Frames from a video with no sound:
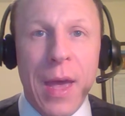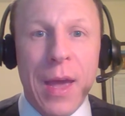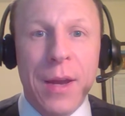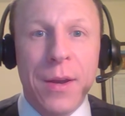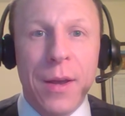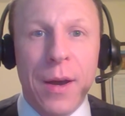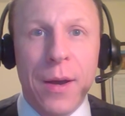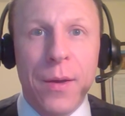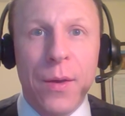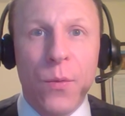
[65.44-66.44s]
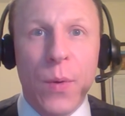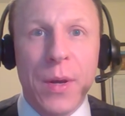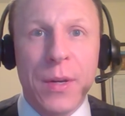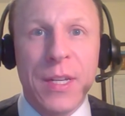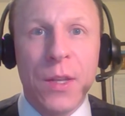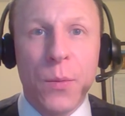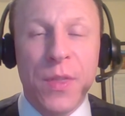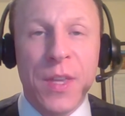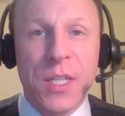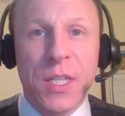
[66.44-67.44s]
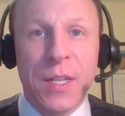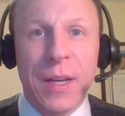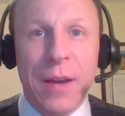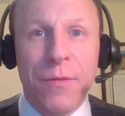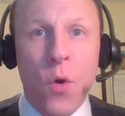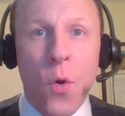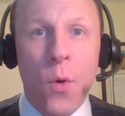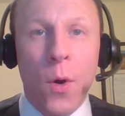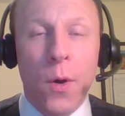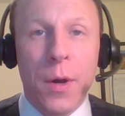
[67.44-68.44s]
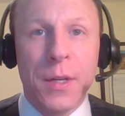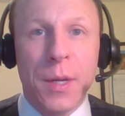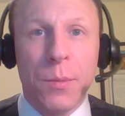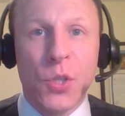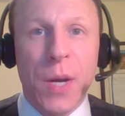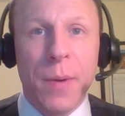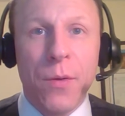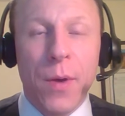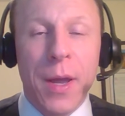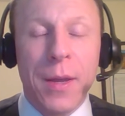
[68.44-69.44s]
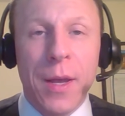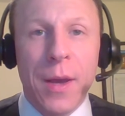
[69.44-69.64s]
And when dealing with this kind of core double jeopardy right,